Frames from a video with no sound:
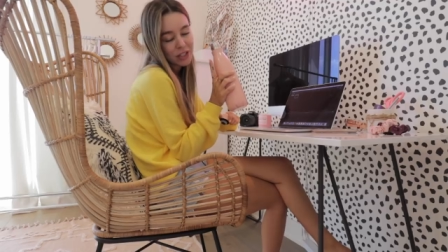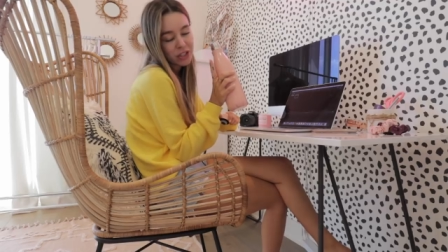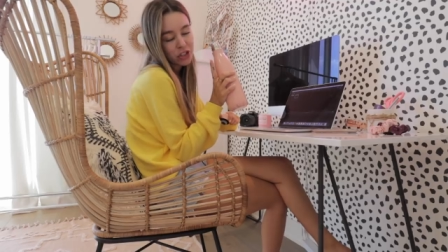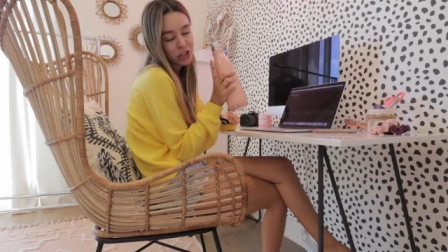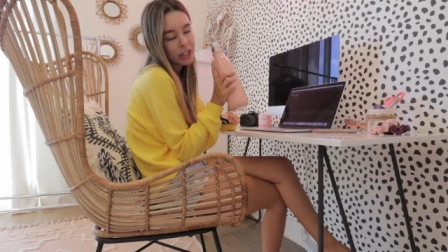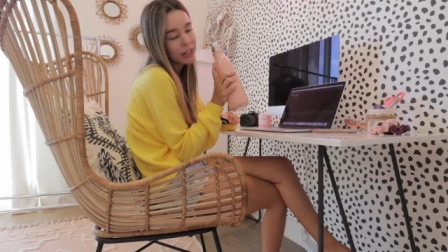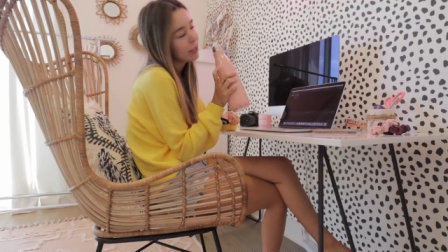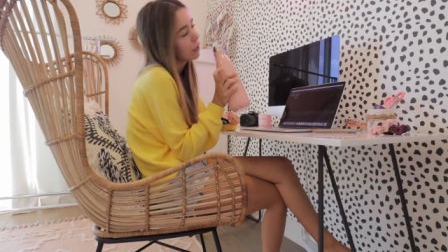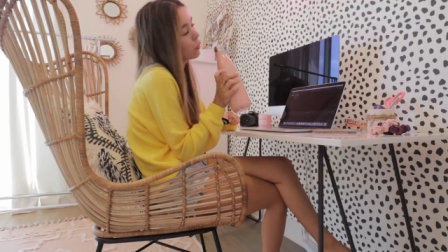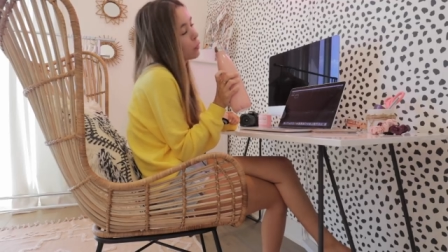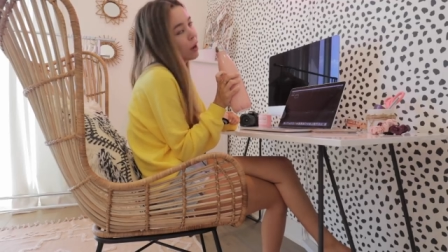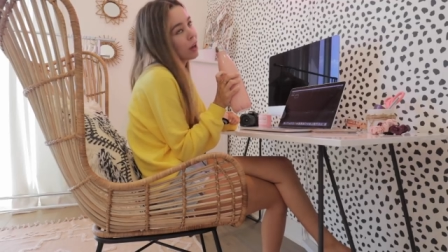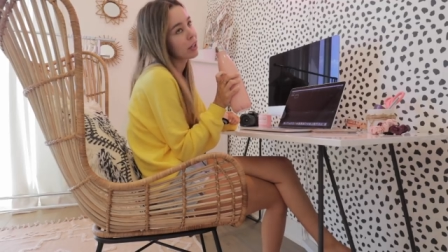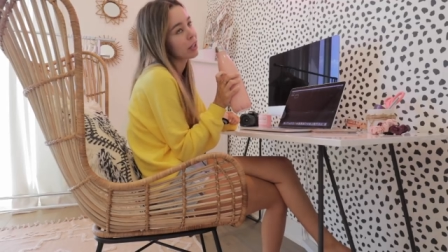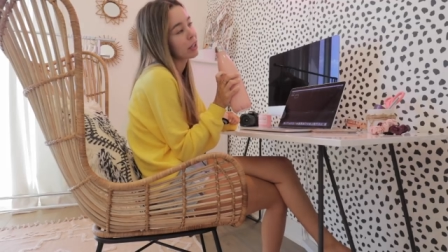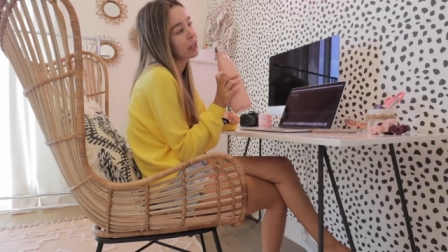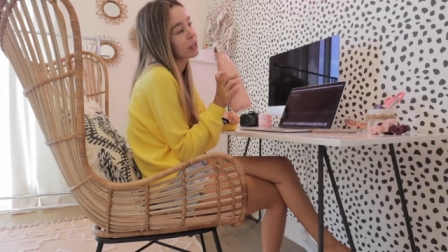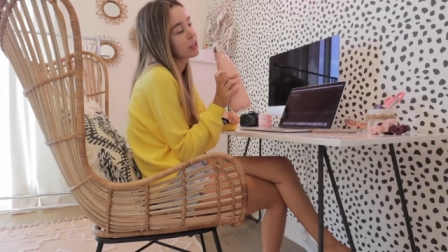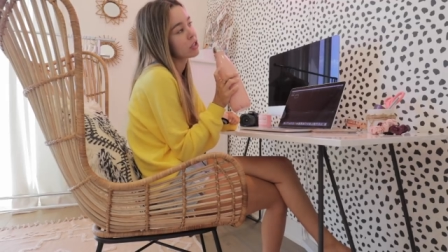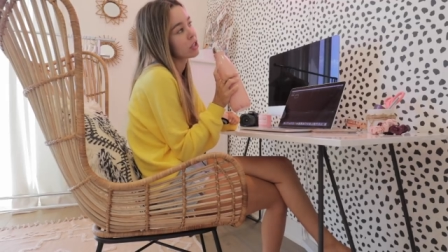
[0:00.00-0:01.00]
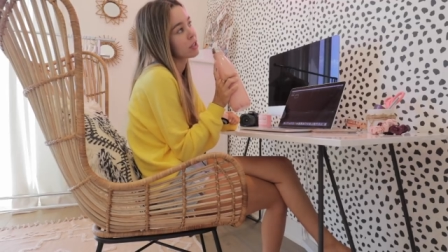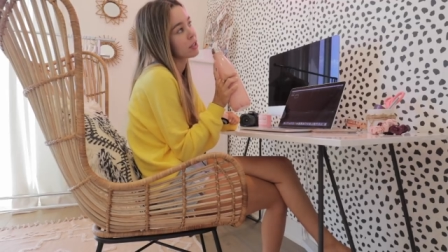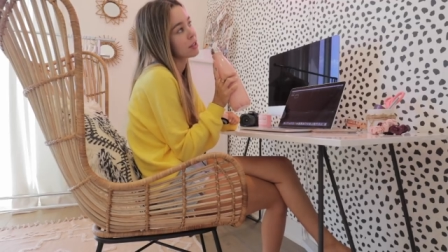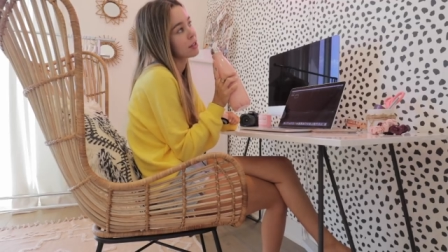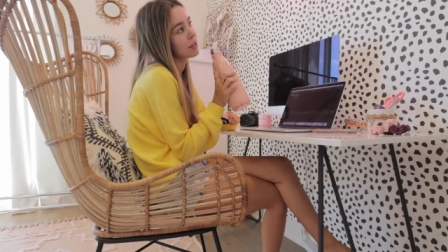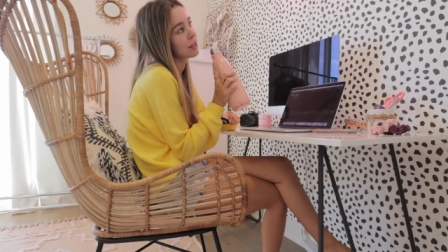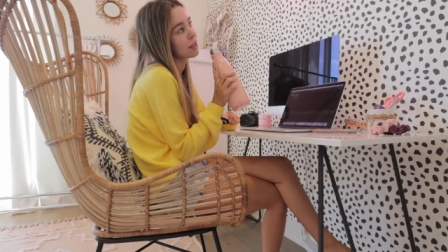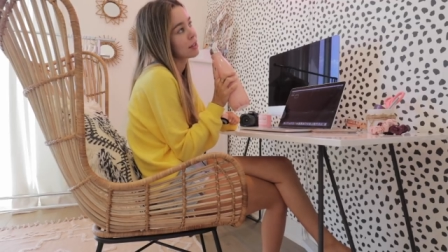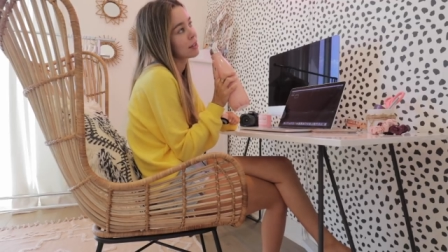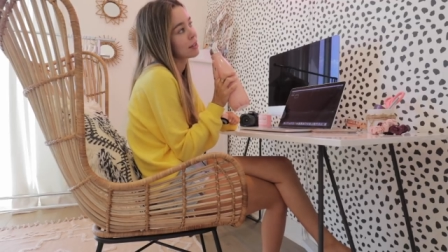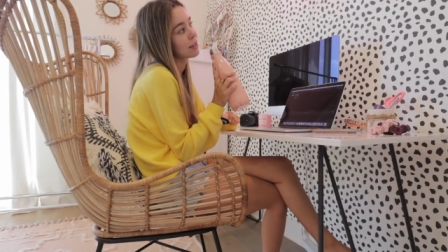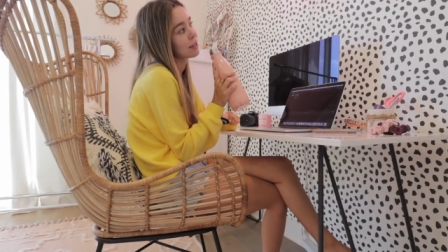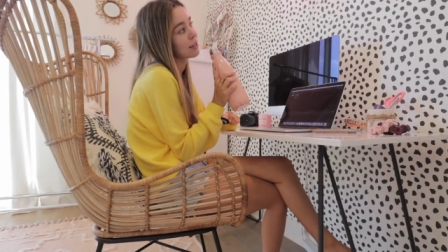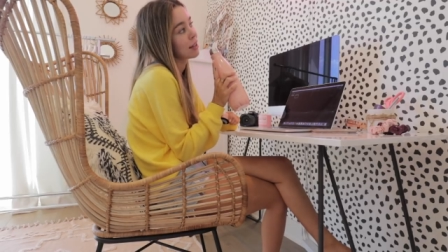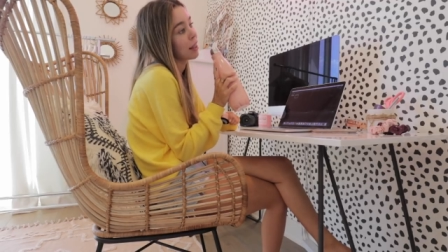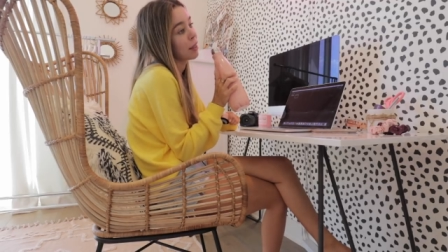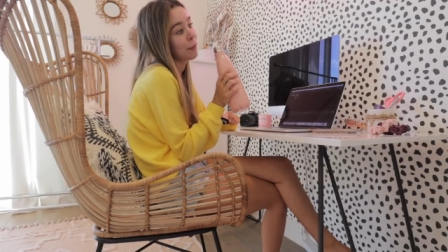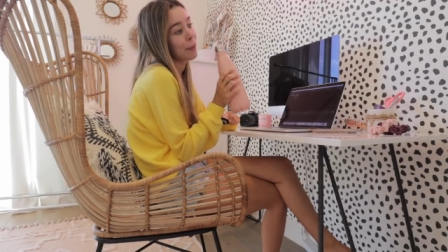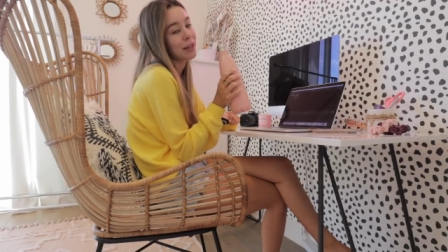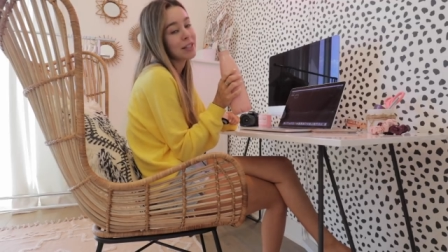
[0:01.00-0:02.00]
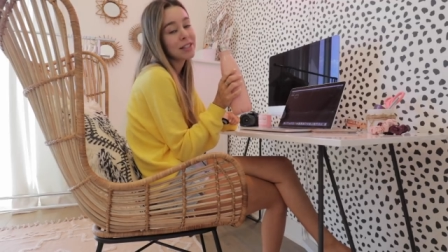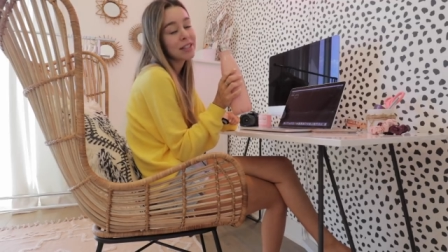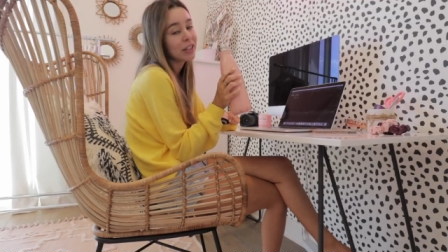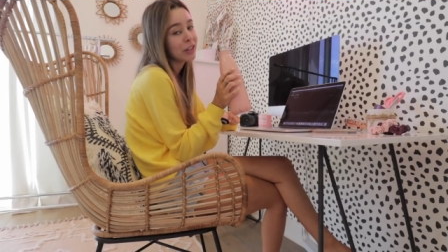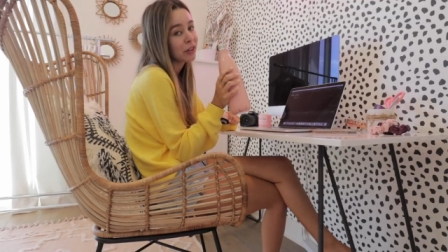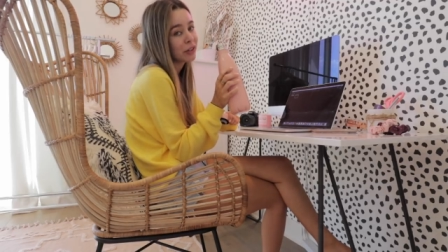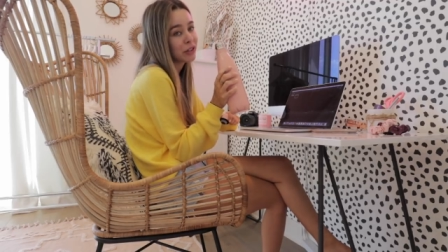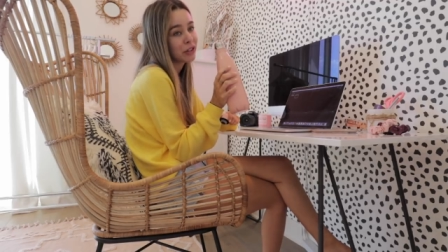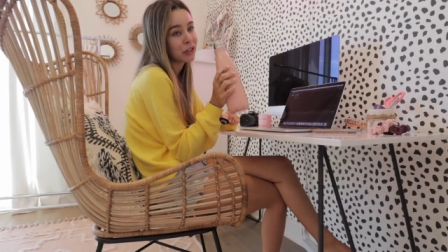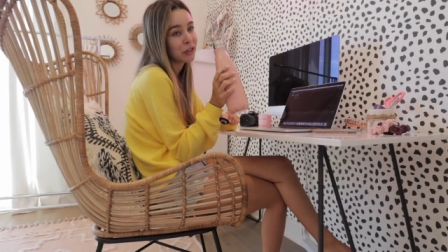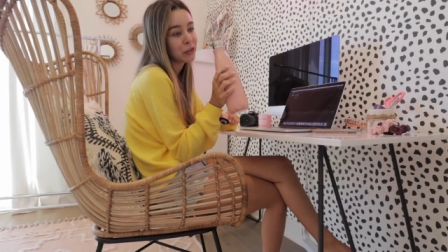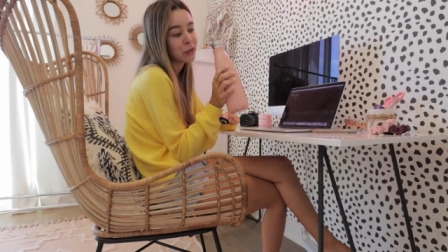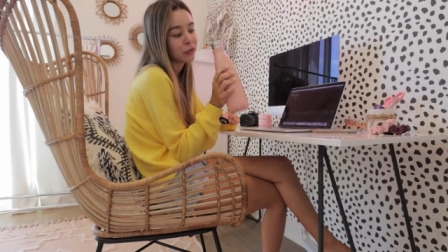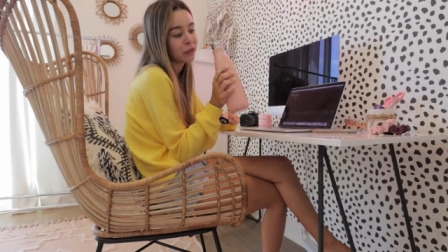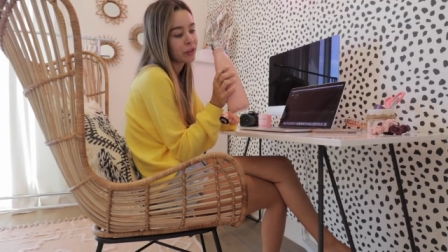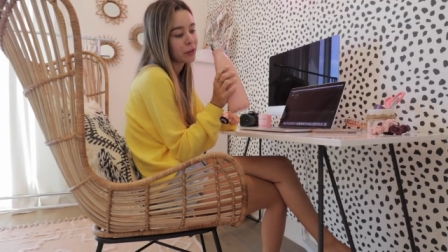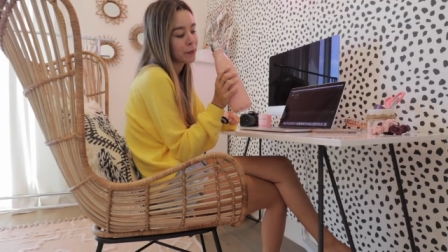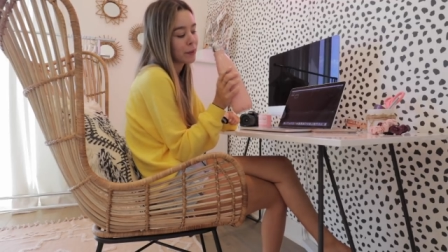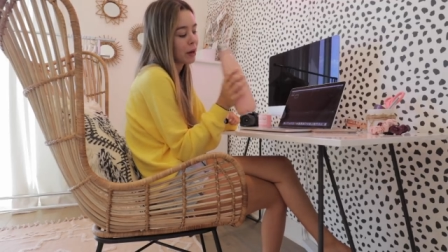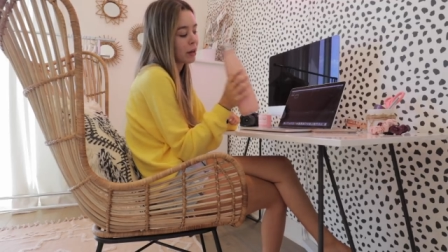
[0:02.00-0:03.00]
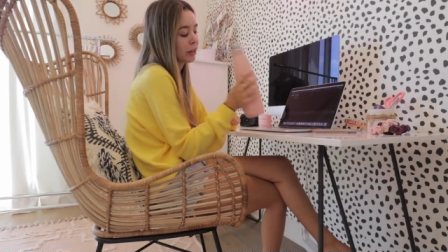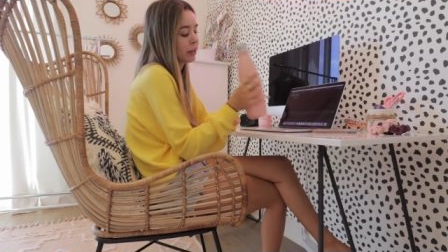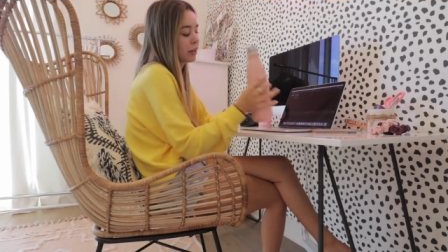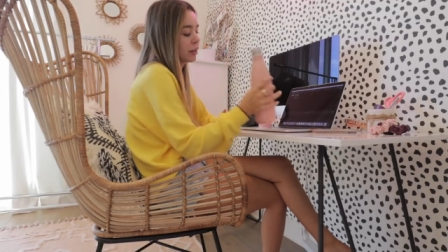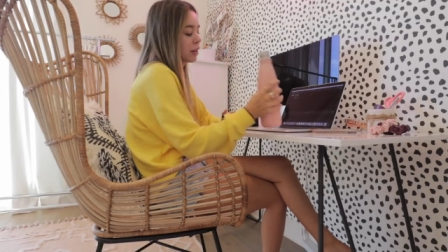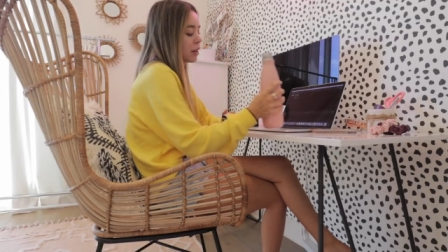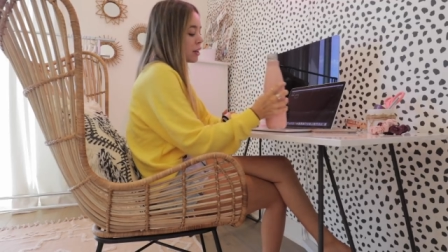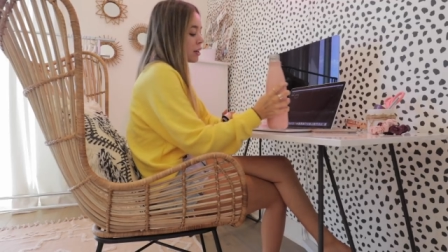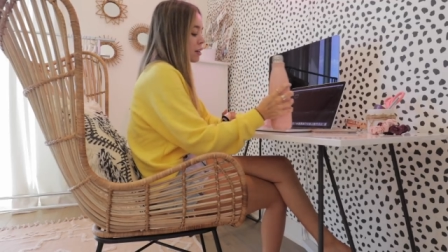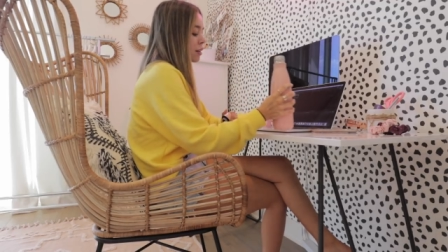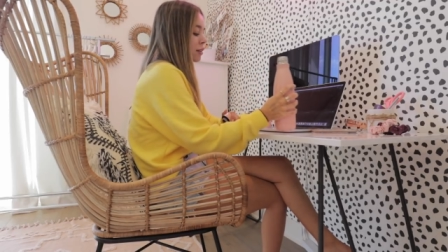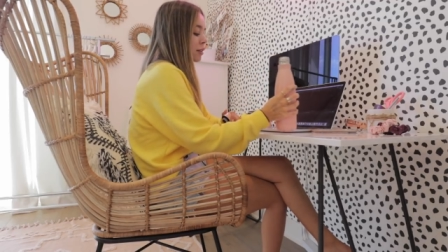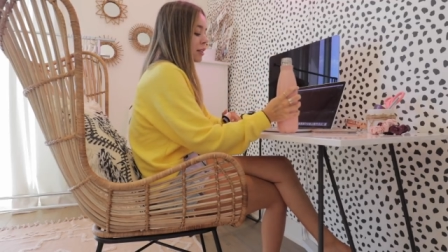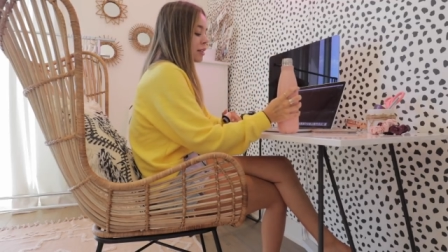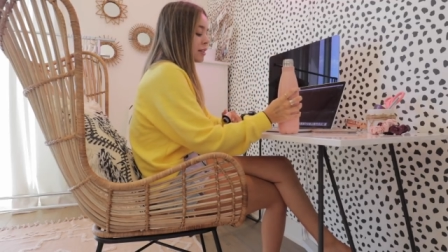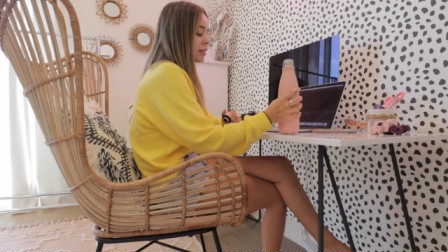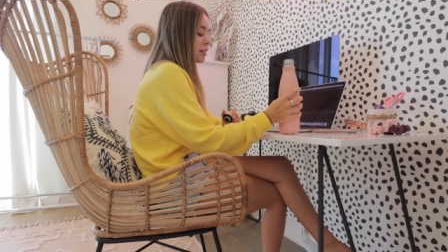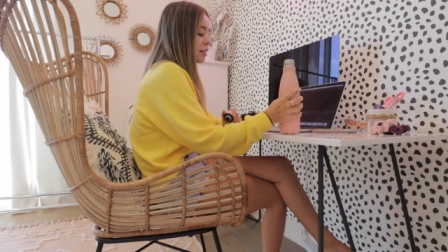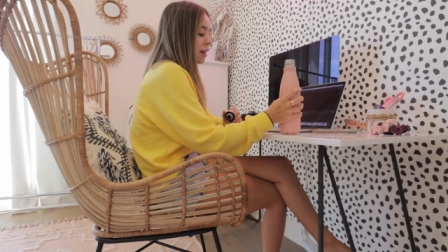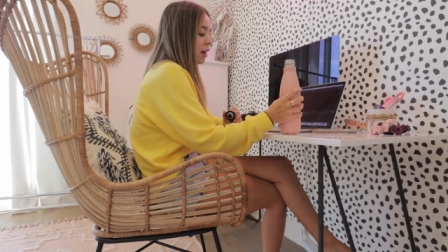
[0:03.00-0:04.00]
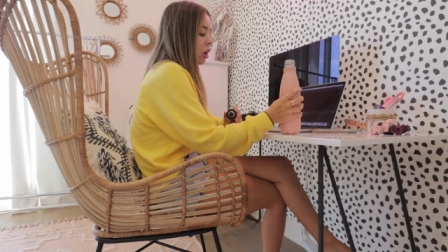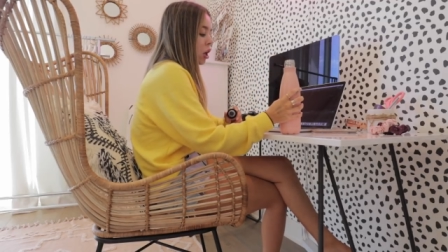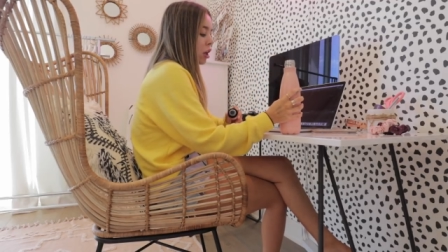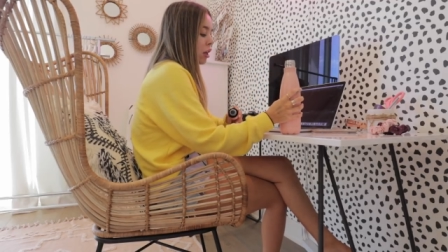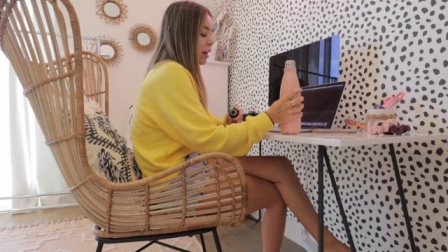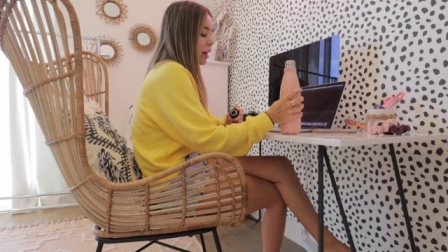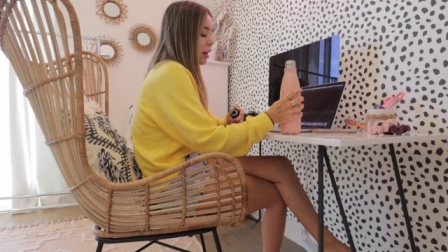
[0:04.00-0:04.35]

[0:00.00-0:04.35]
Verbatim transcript: Drinking water just is the best thing you can do for your body. Cleans it all